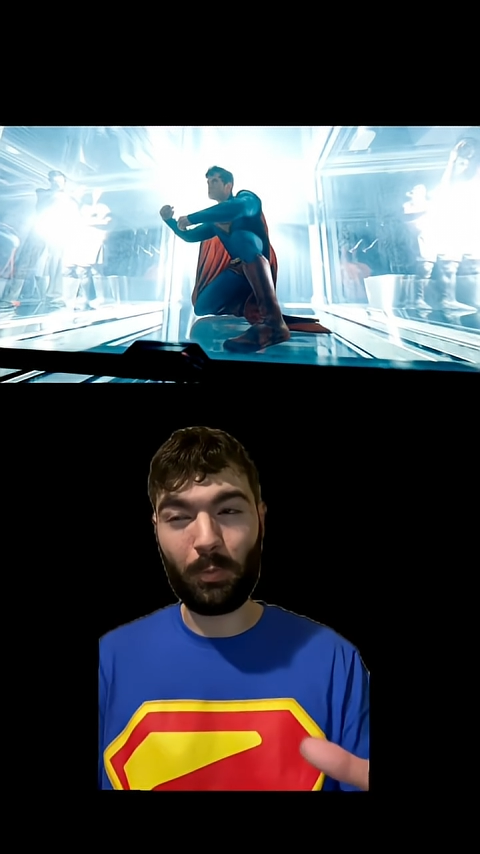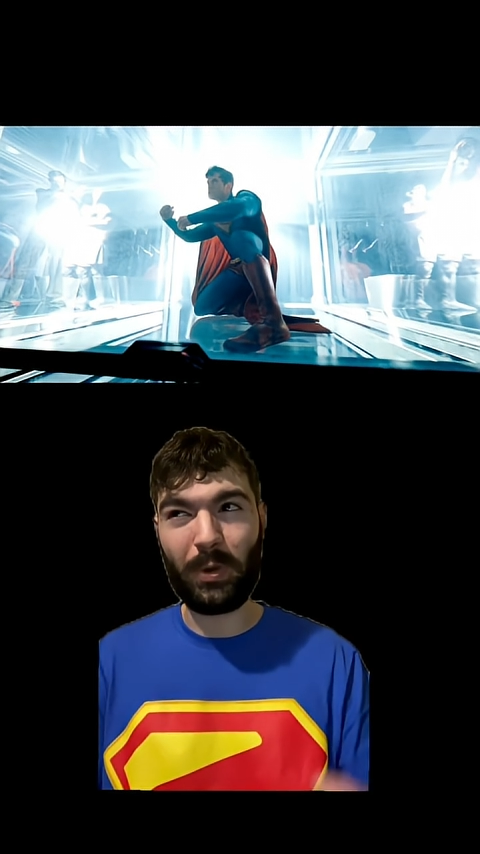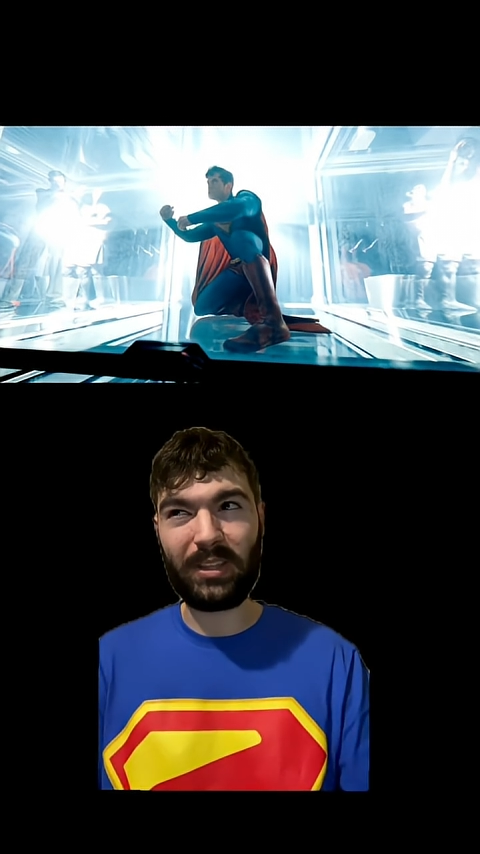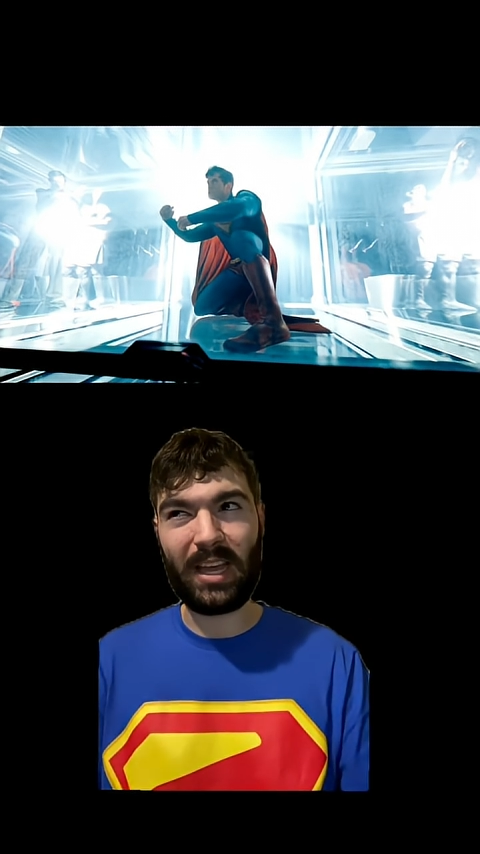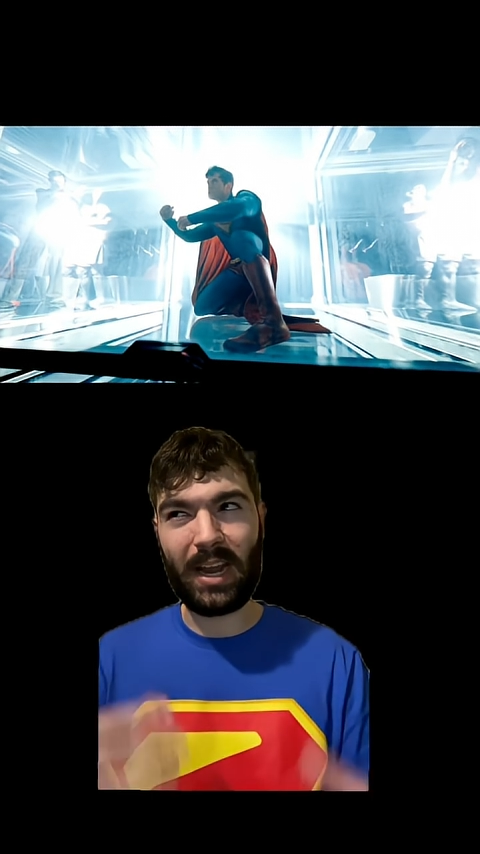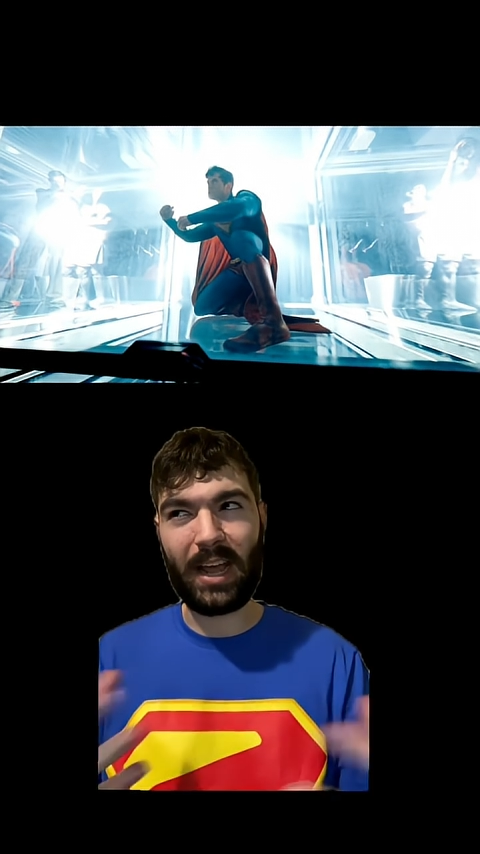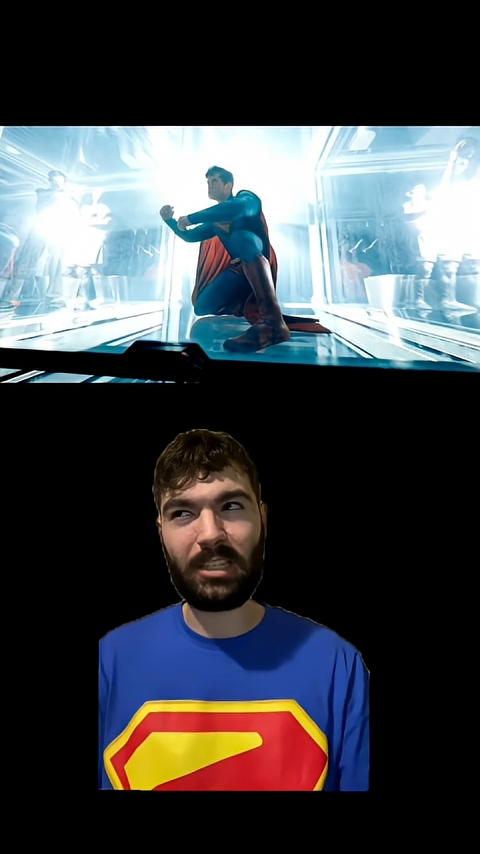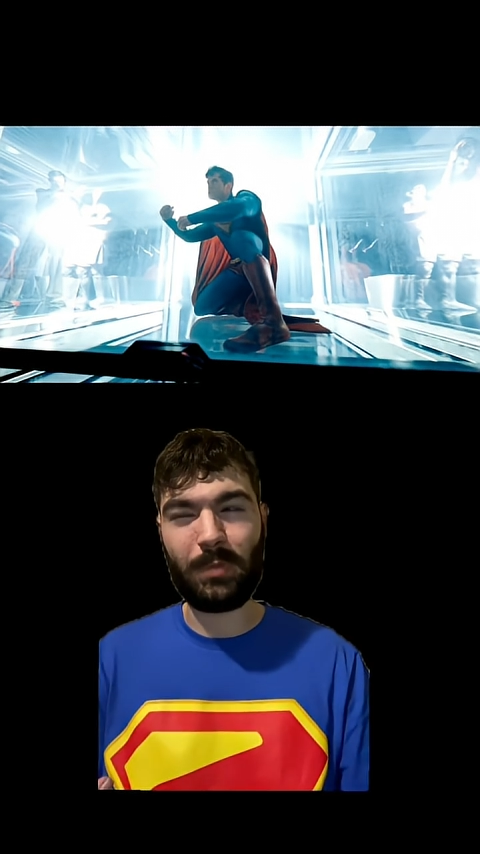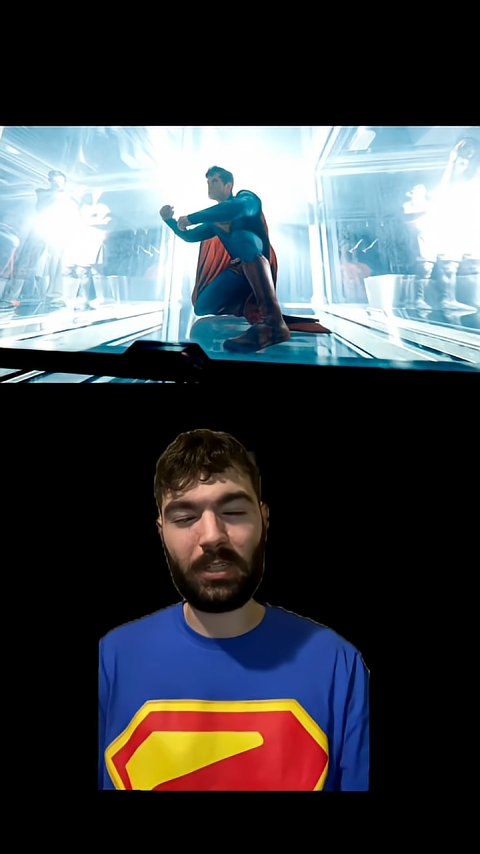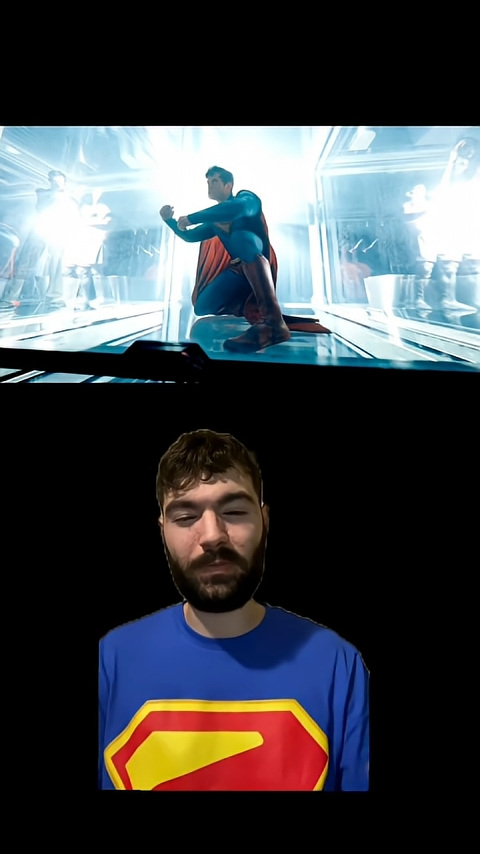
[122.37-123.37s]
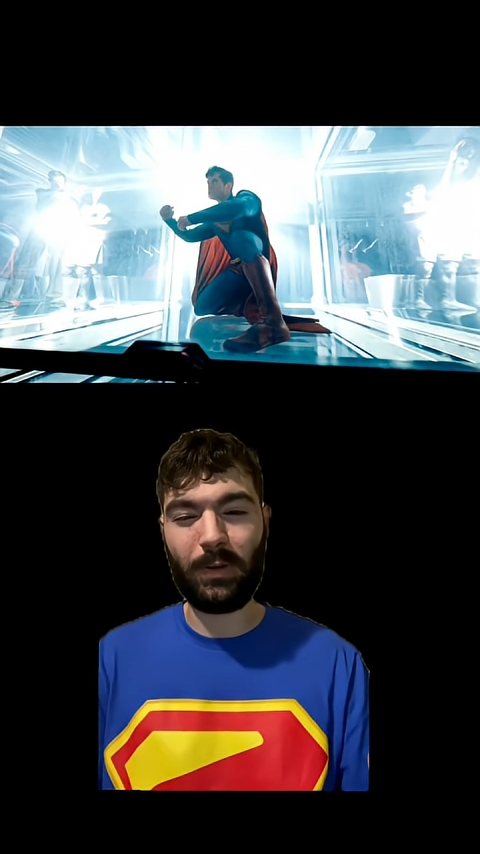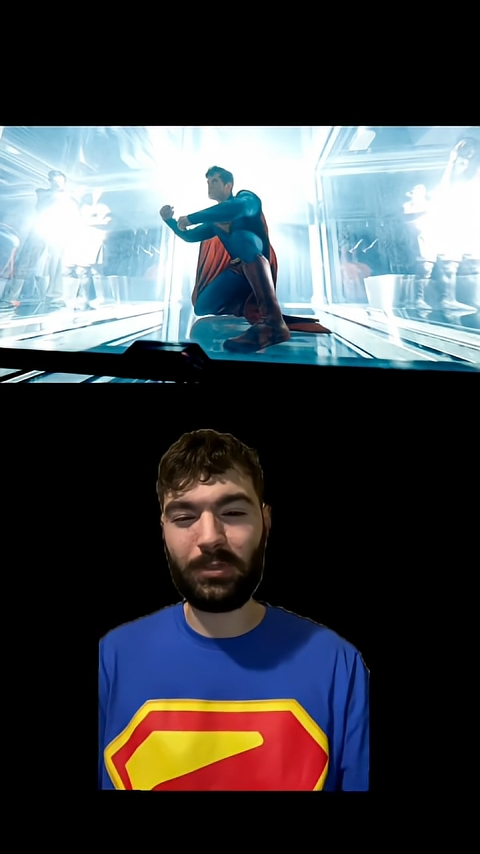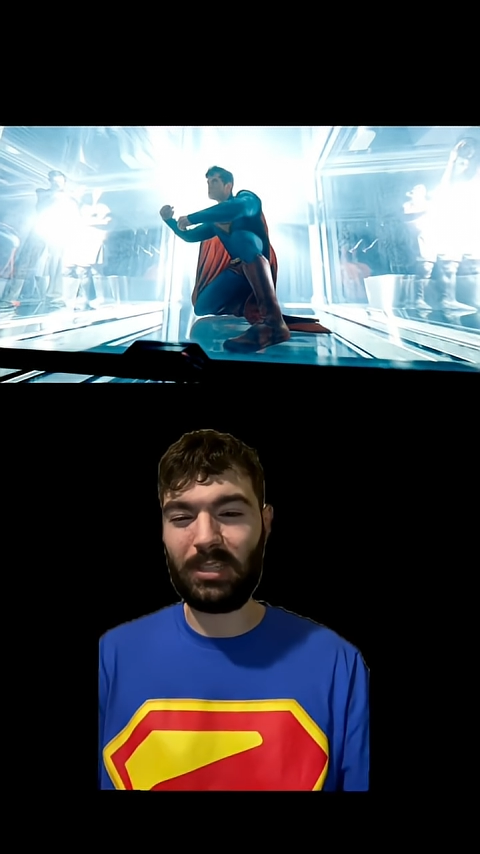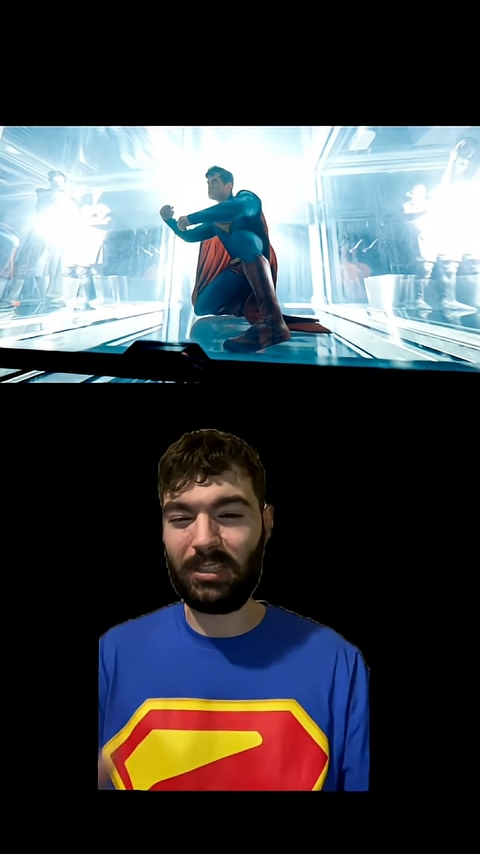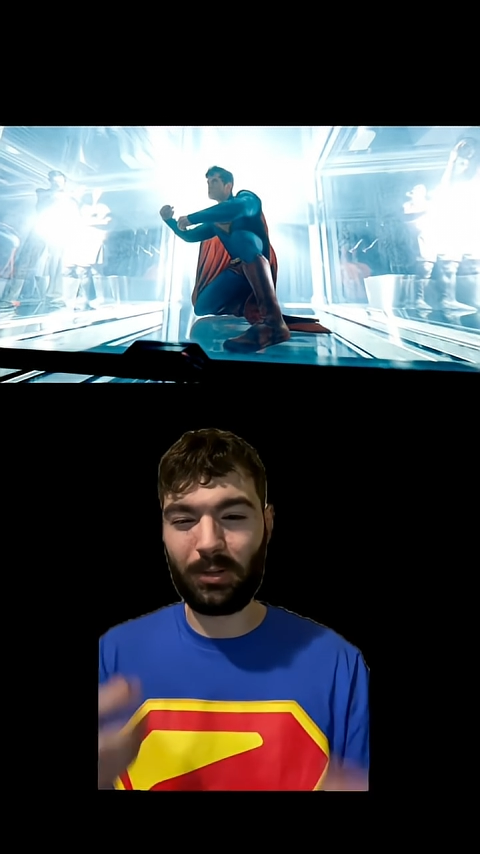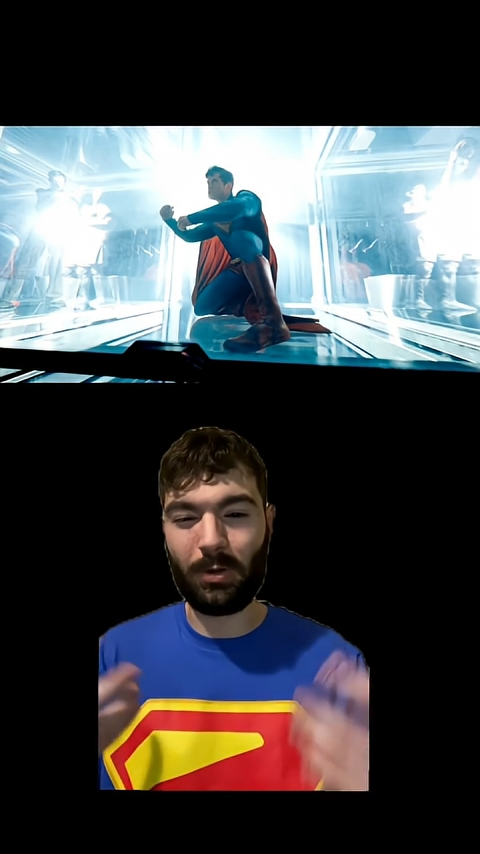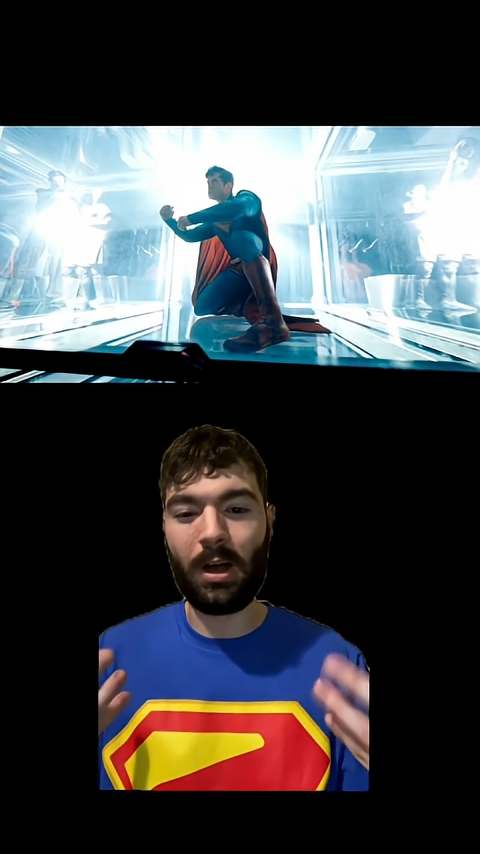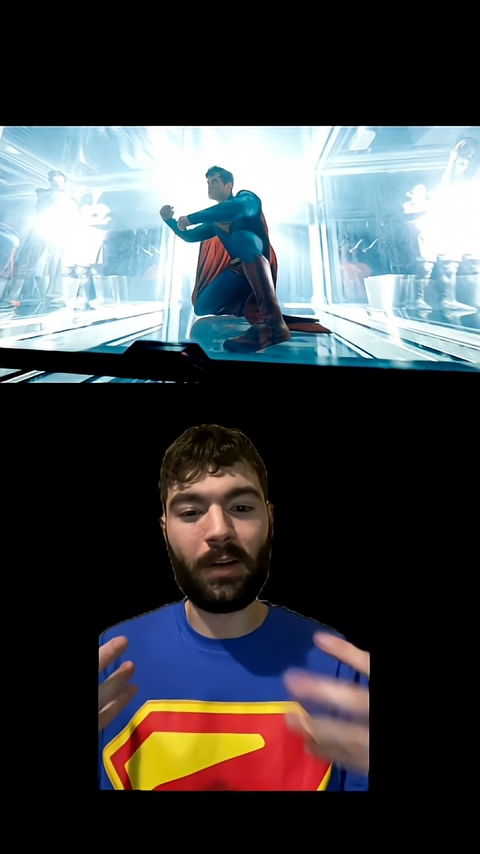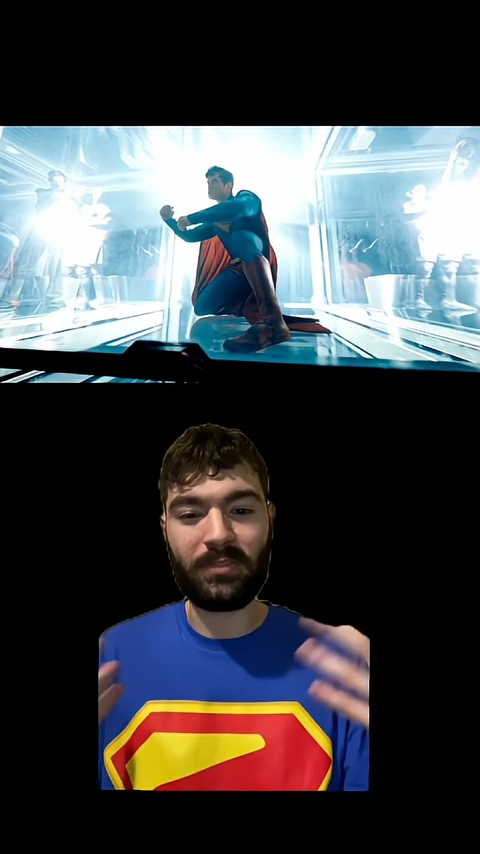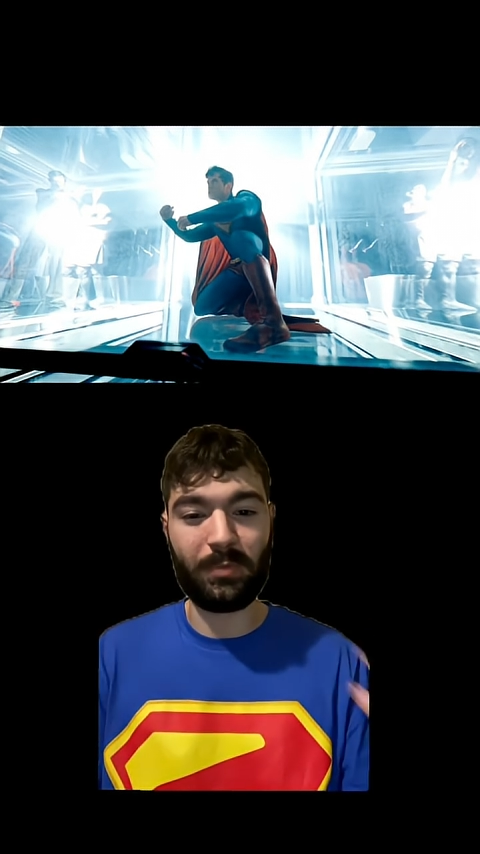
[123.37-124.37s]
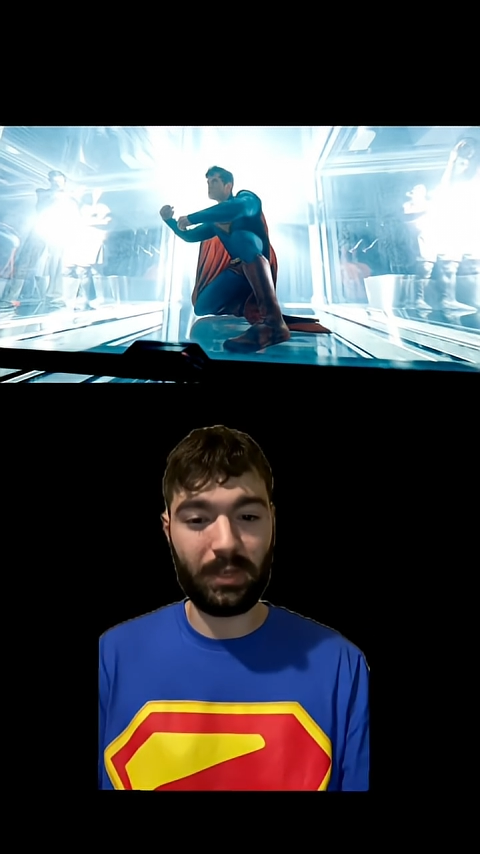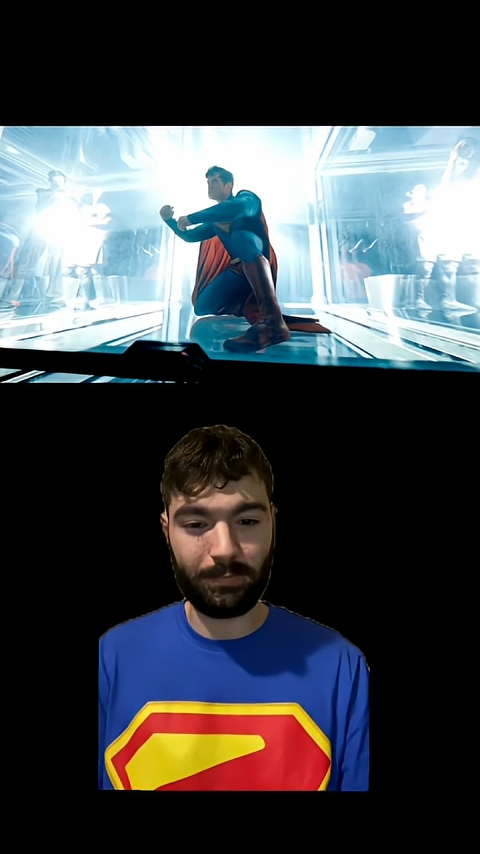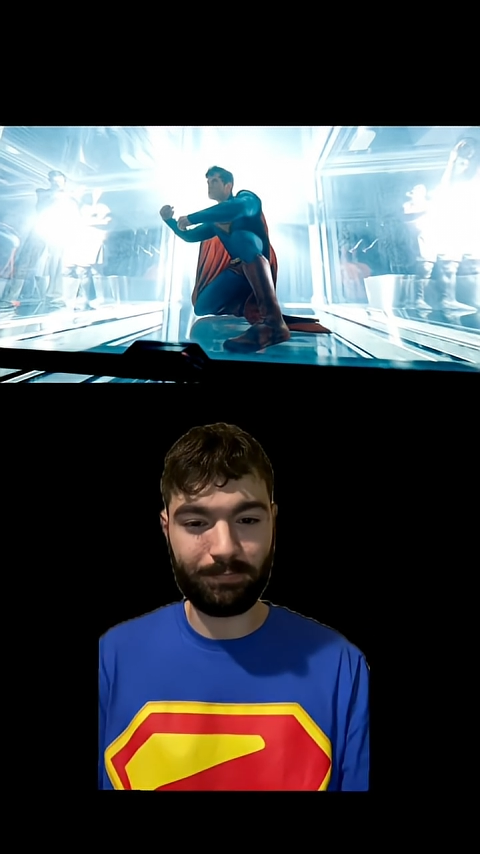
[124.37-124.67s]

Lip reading: but that aspect felt a little off to me.